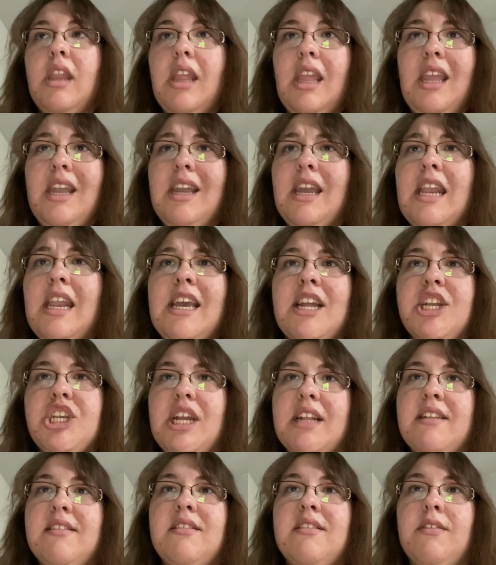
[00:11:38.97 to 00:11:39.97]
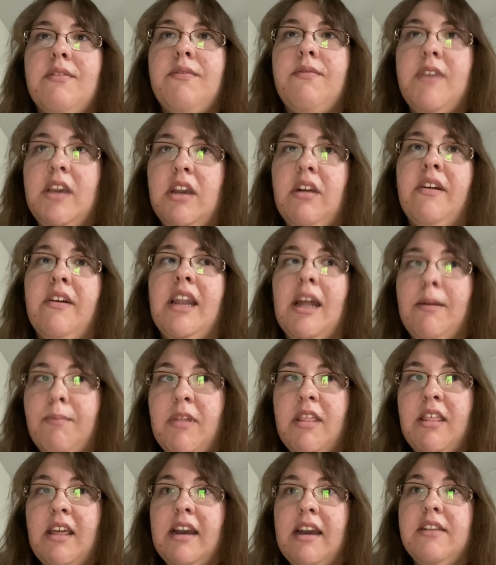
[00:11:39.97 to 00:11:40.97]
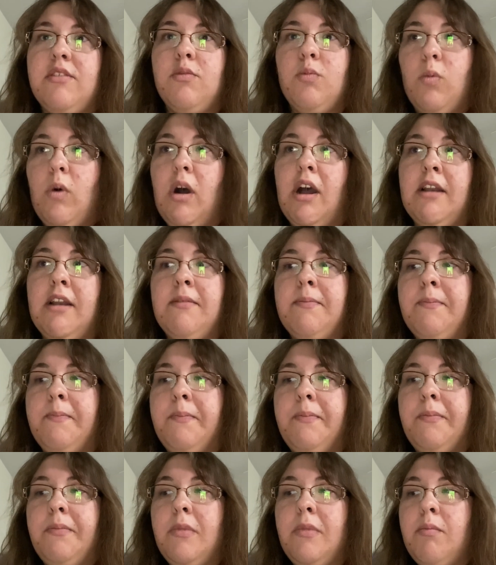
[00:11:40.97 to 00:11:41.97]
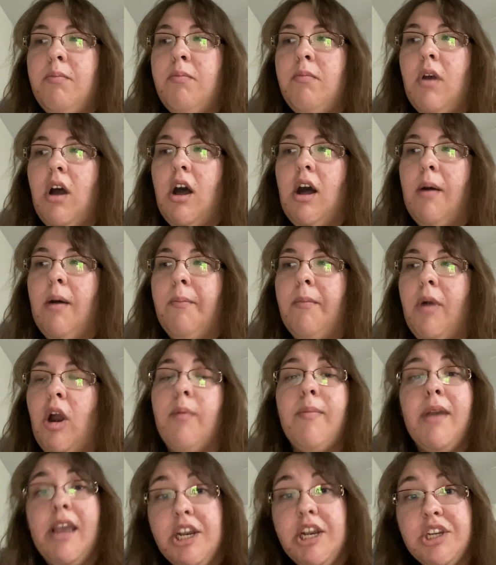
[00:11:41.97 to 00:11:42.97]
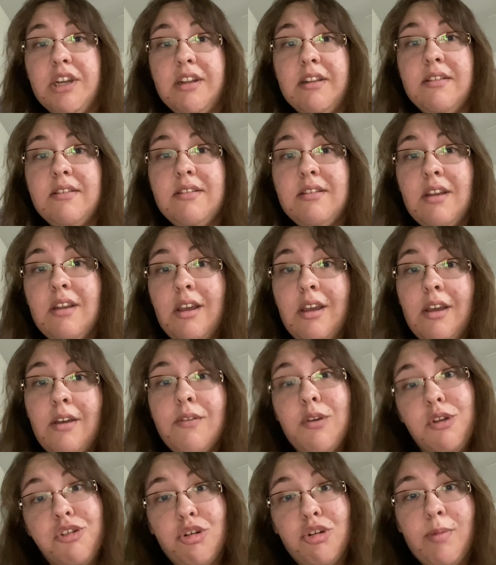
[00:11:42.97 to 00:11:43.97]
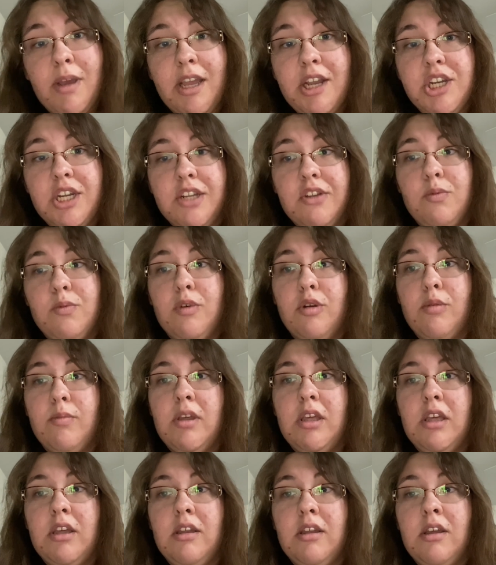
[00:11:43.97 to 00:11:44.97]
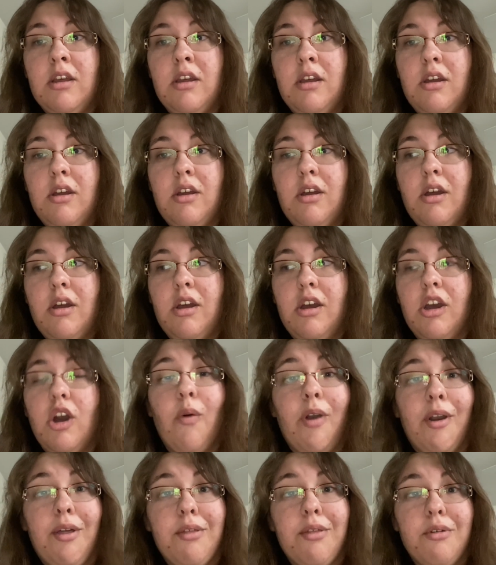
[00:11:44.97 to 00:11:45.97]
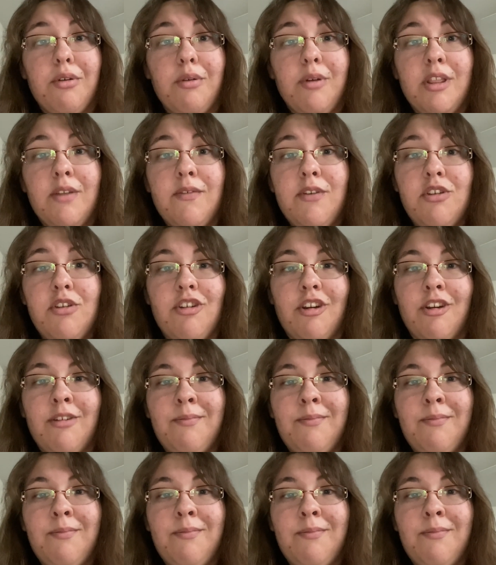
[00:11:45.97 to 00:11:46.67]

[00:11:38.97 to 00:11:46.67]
getting a chance to feel and empathize what our future patients will be going through in the future.